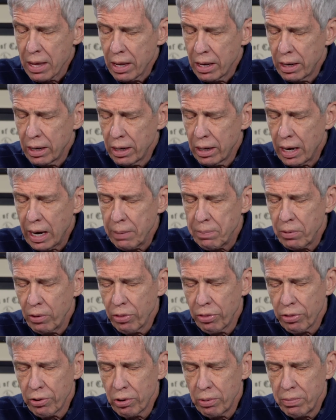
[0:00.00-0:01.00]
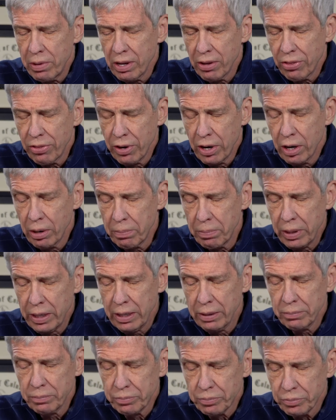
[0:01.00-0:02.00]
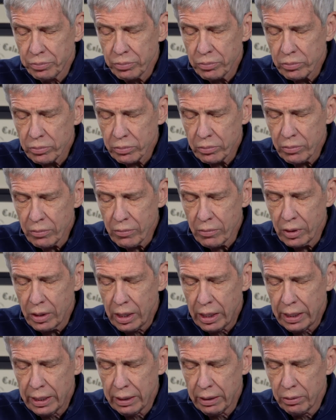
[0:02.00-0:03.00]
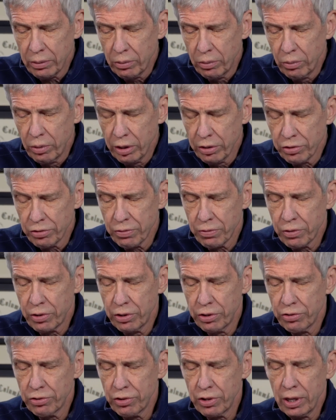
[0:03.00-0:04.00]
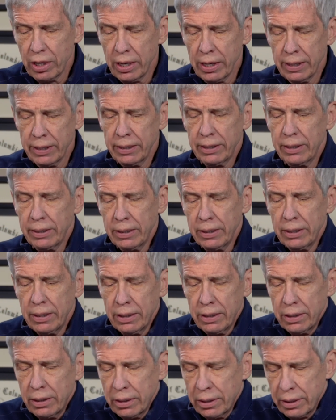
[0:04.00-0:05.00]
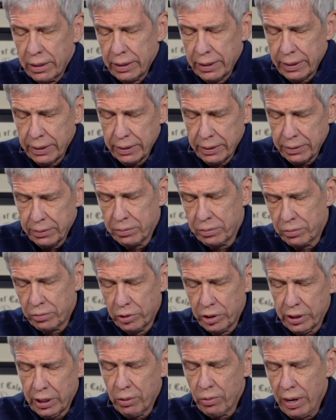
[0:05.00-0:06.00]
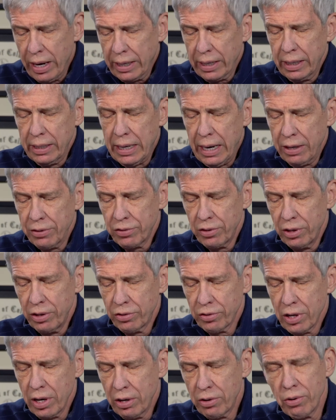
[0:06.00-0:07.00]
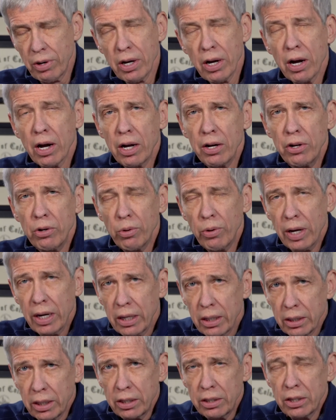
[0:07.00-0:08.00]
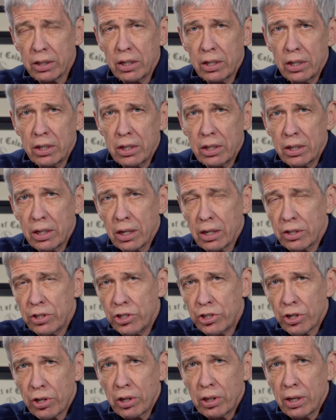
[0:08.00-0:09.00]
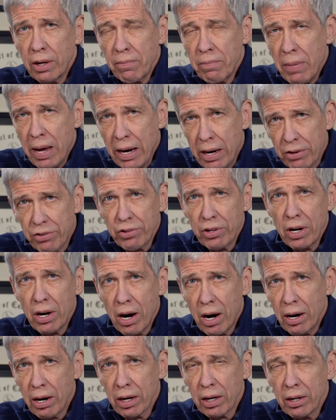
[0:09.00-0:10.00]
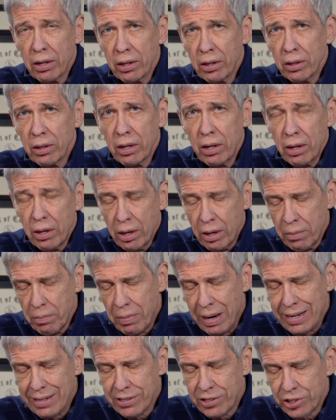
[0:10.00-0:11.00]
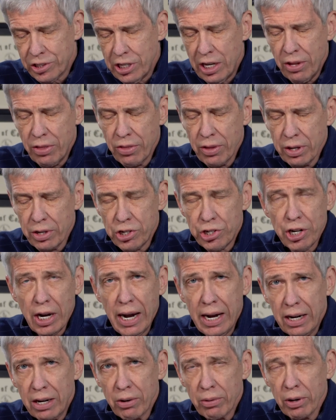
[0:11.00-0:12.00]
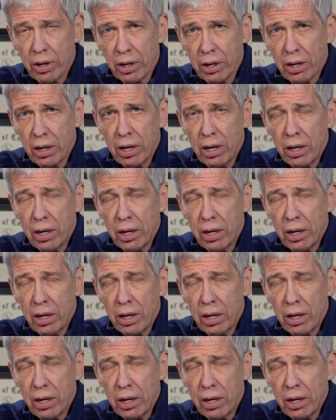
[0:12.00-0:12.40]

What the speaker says: Hypothermia therapy was first really recognized in this country. A New England Journal of Medicine article by Seetha Shankaran